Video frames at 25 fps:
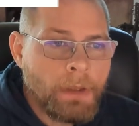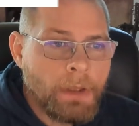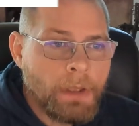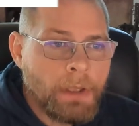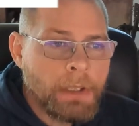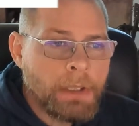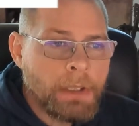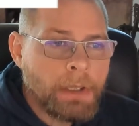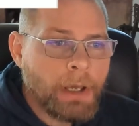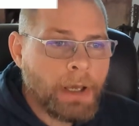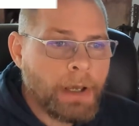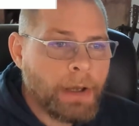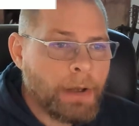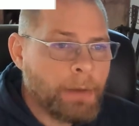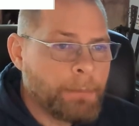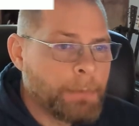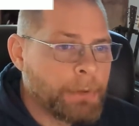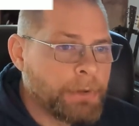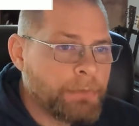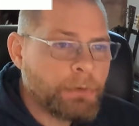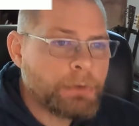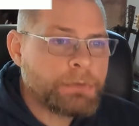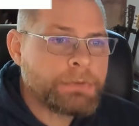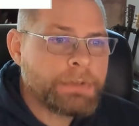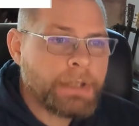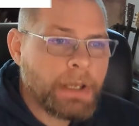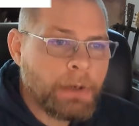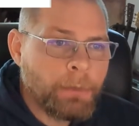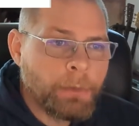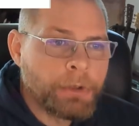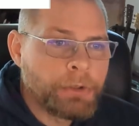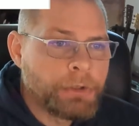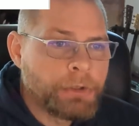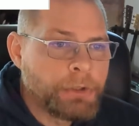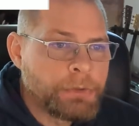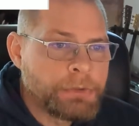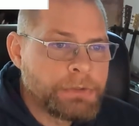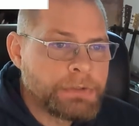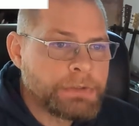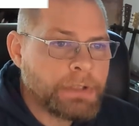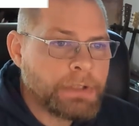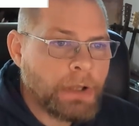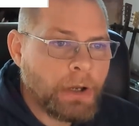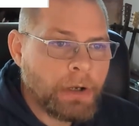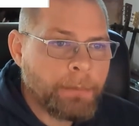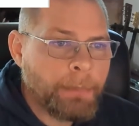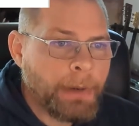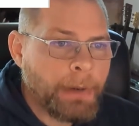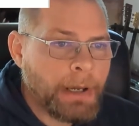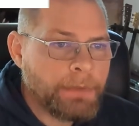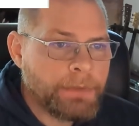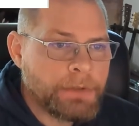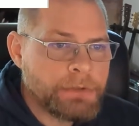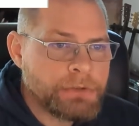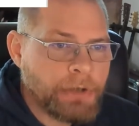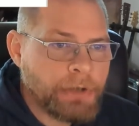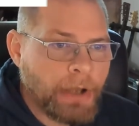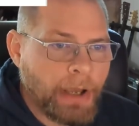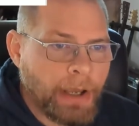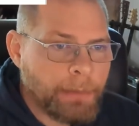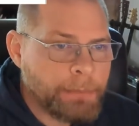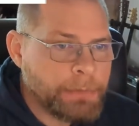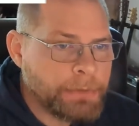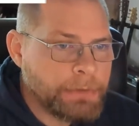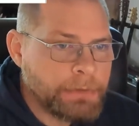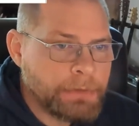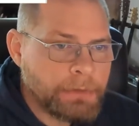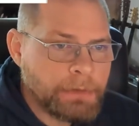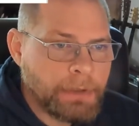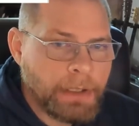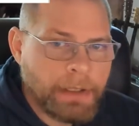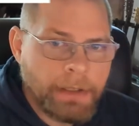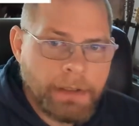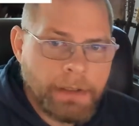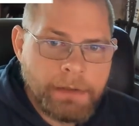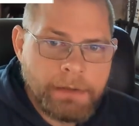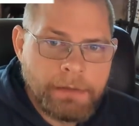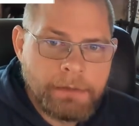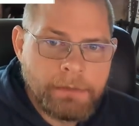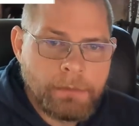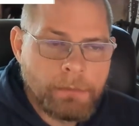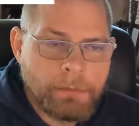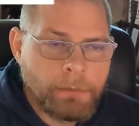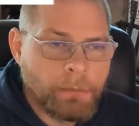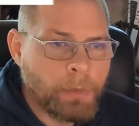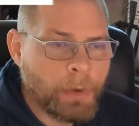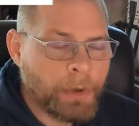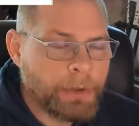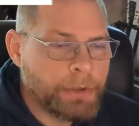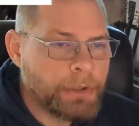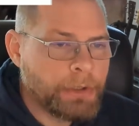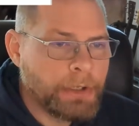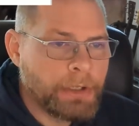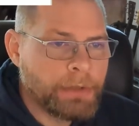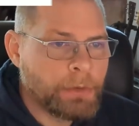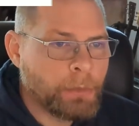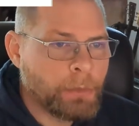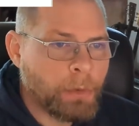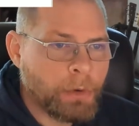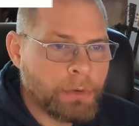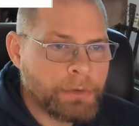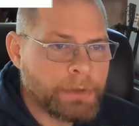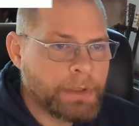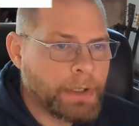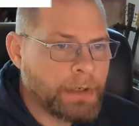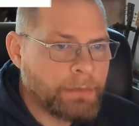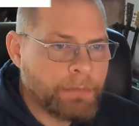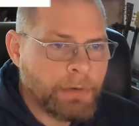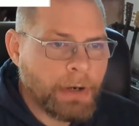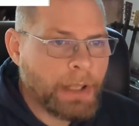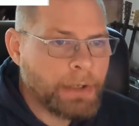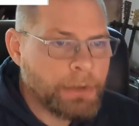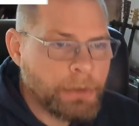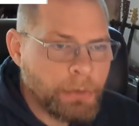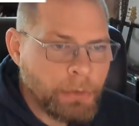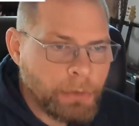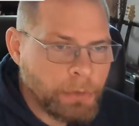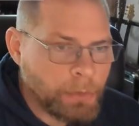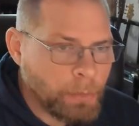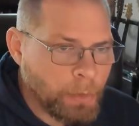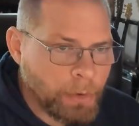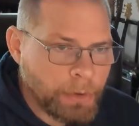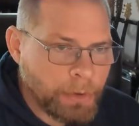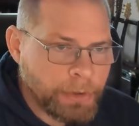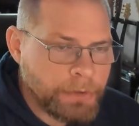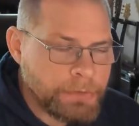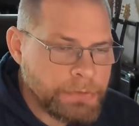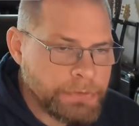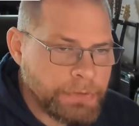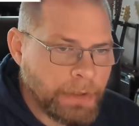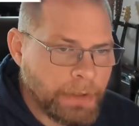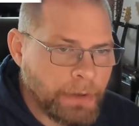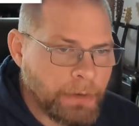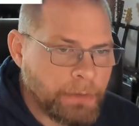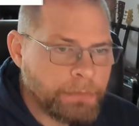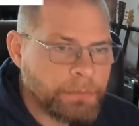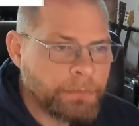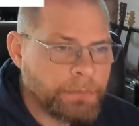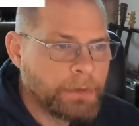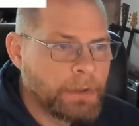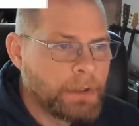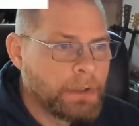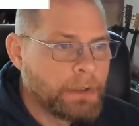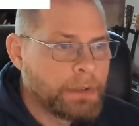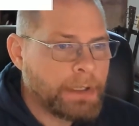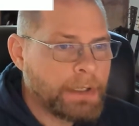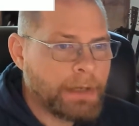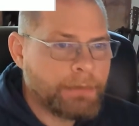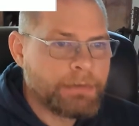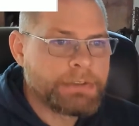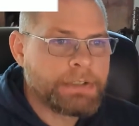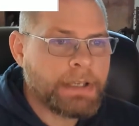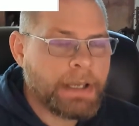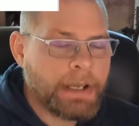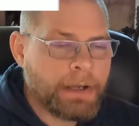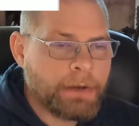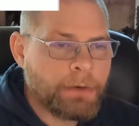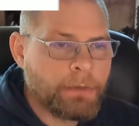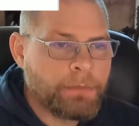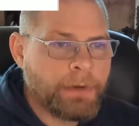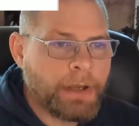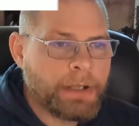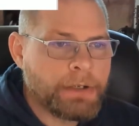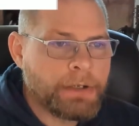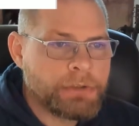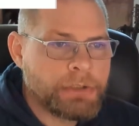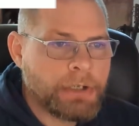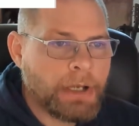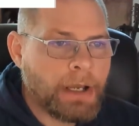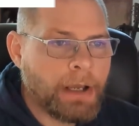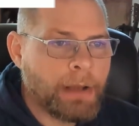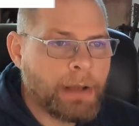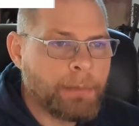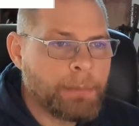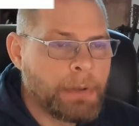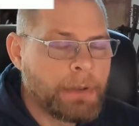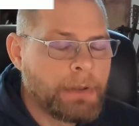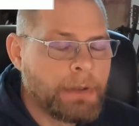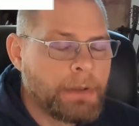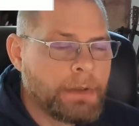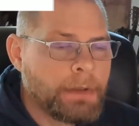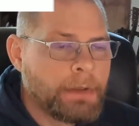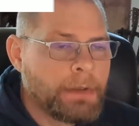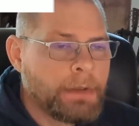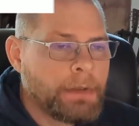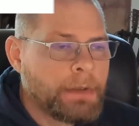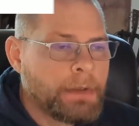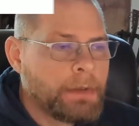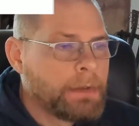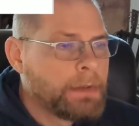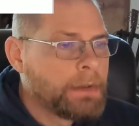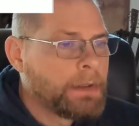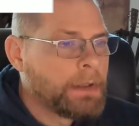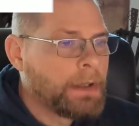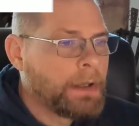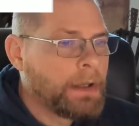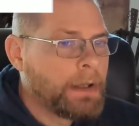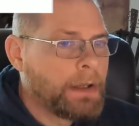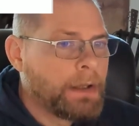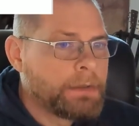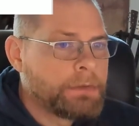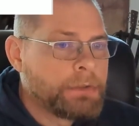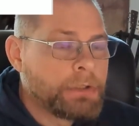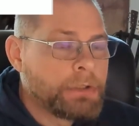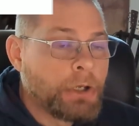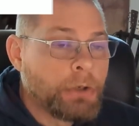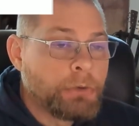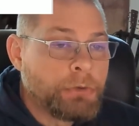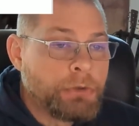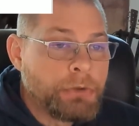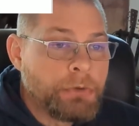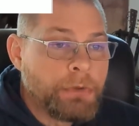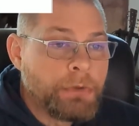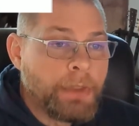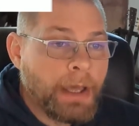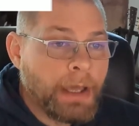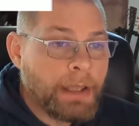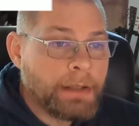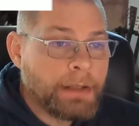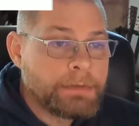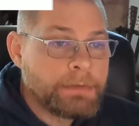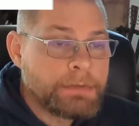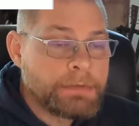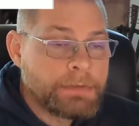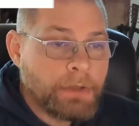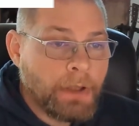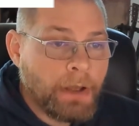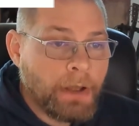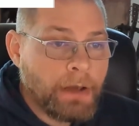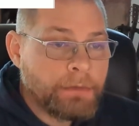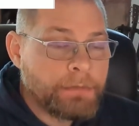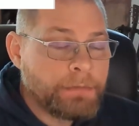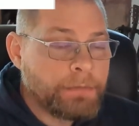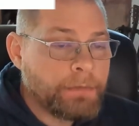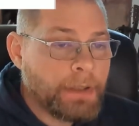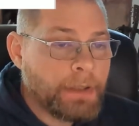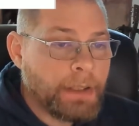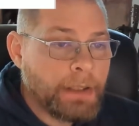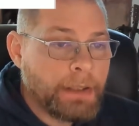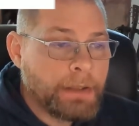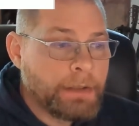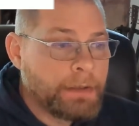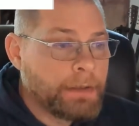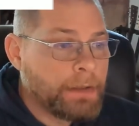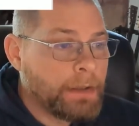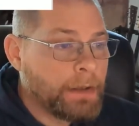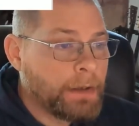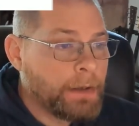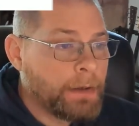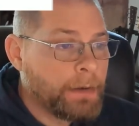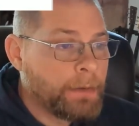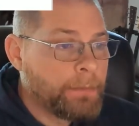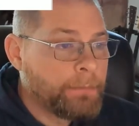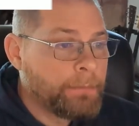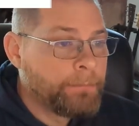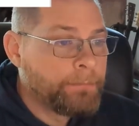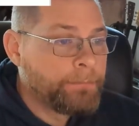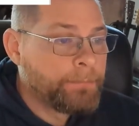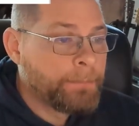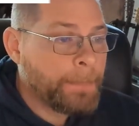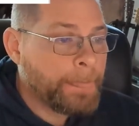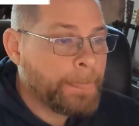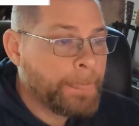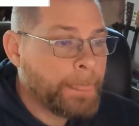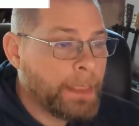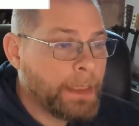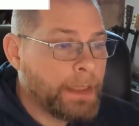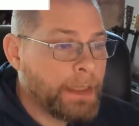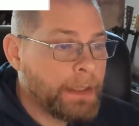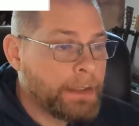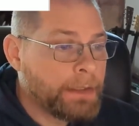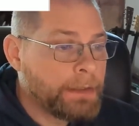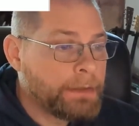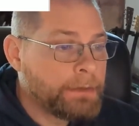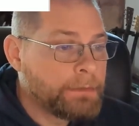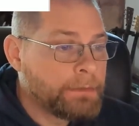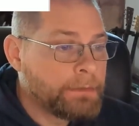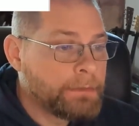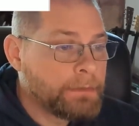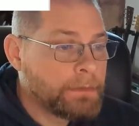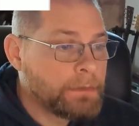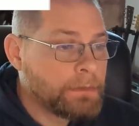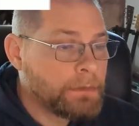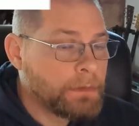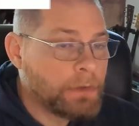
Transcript: But the first thing I want to do is just talk about the shops and where you're getting the work done. If you're not doing the work yourself, you obviously got to go find a shop to go do that stuff and look